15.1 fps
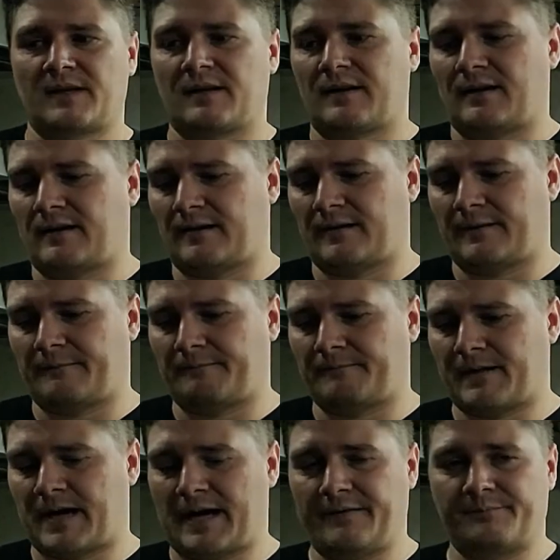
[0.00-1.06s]

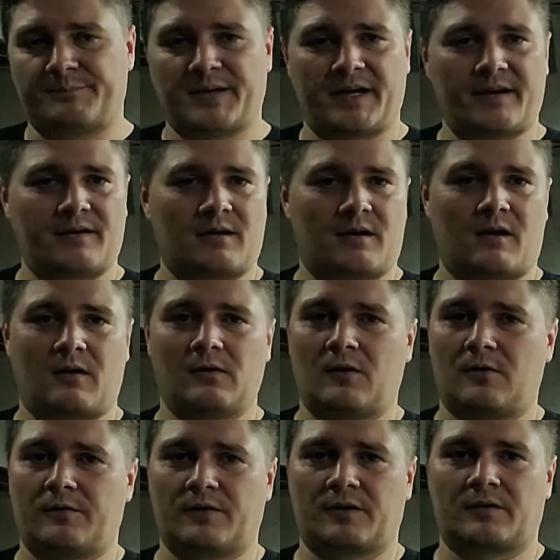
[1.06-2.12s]
I've been all
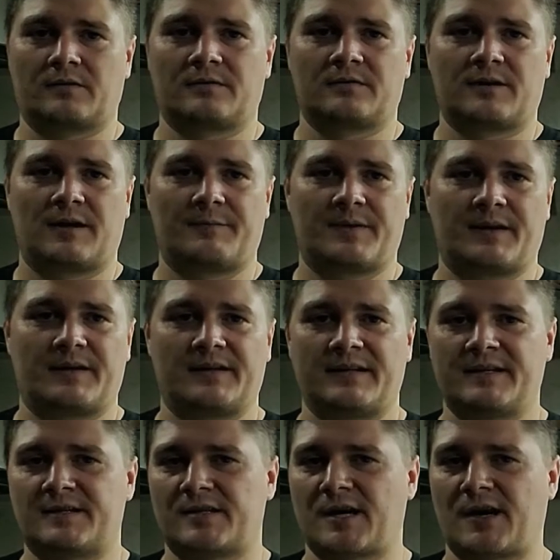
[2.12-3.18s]
over. I've been
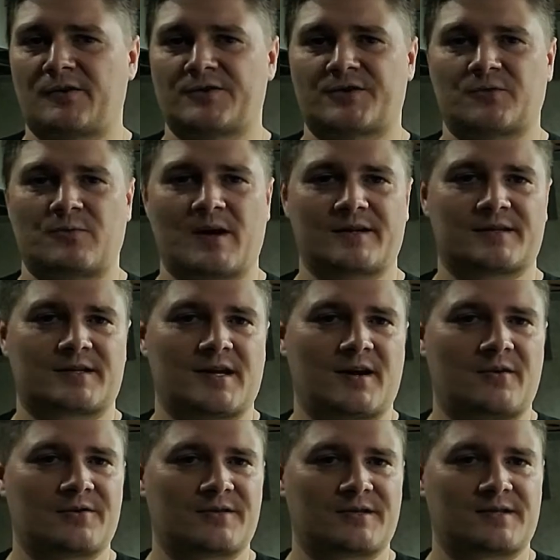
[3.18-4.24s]
East Coast to West
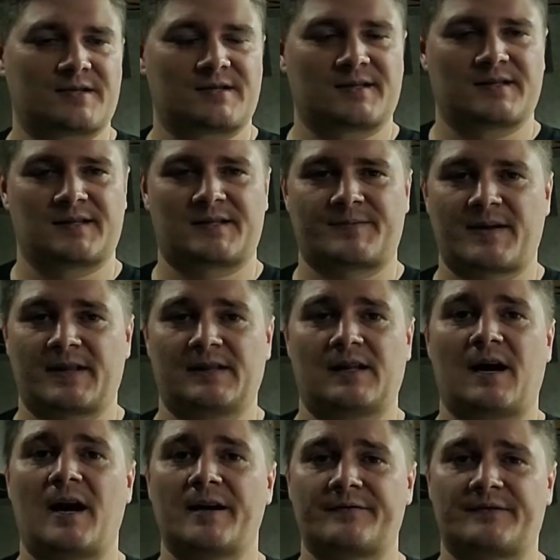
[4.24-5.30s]
Coast, spent a
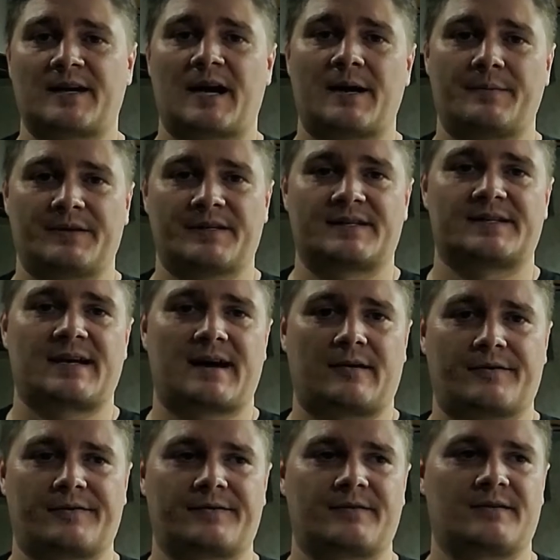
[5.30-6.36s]
lot of time in the
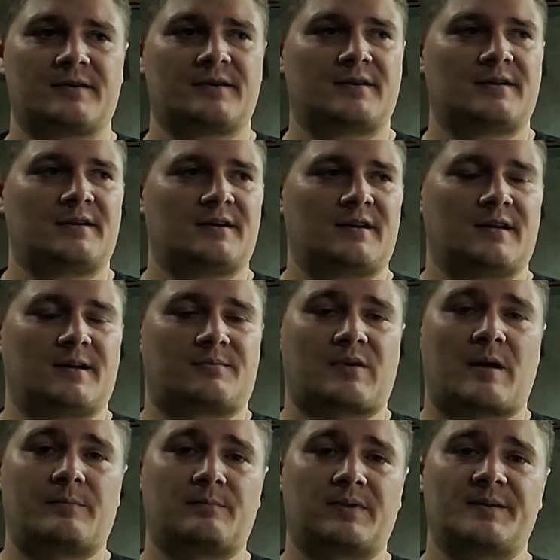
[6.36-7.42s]
South.
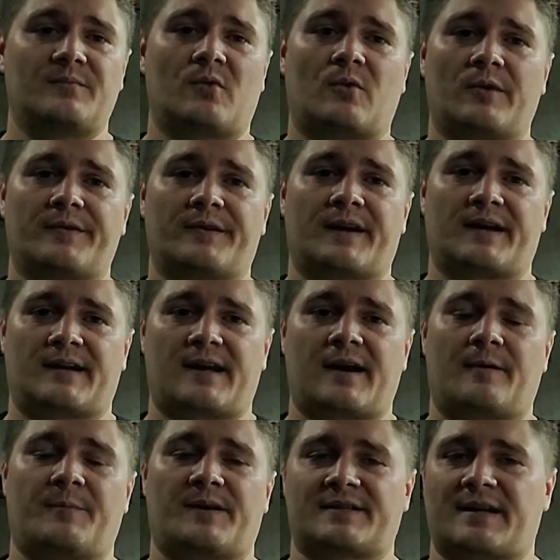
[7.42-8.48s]
Probably more than I
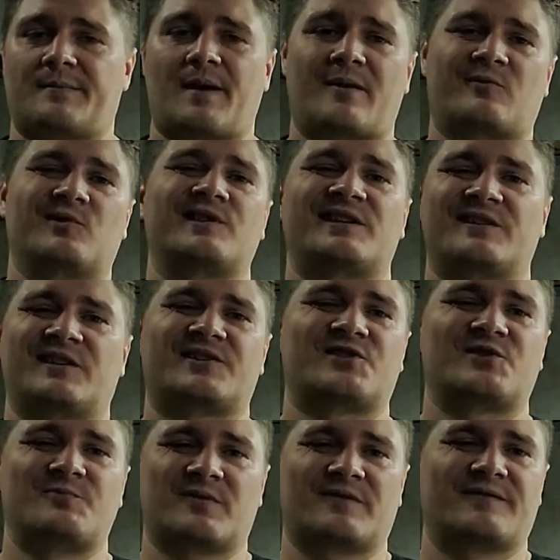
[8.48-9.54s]
care, because I'm not really a
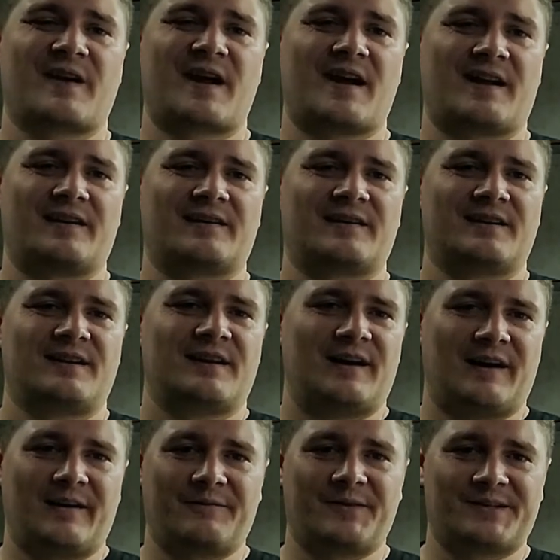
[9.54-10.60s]
super fan
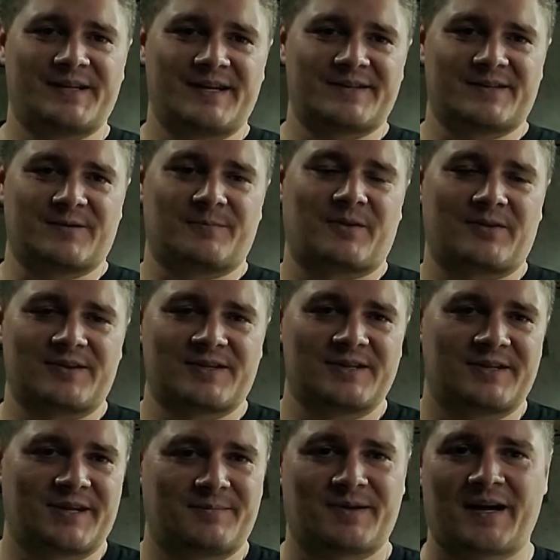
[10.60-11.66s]
of the desert
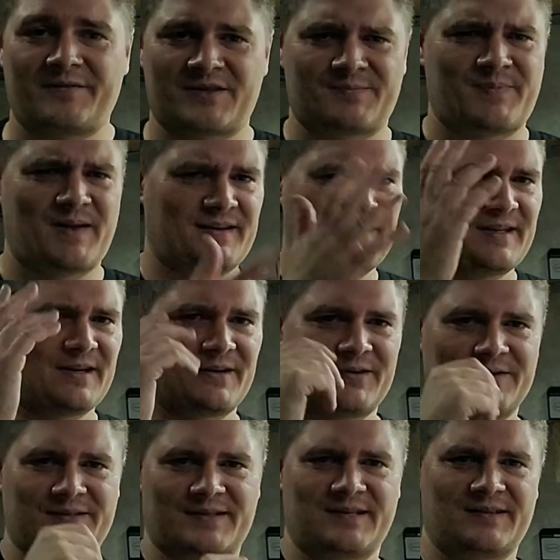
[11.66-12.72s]
personally, but I've spent
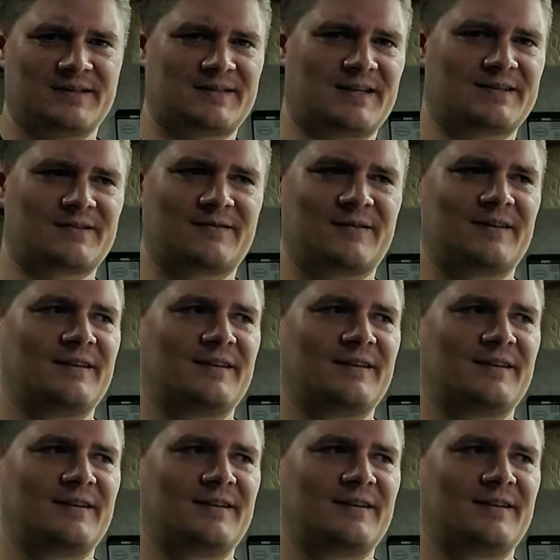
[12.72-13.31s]
years in the desert,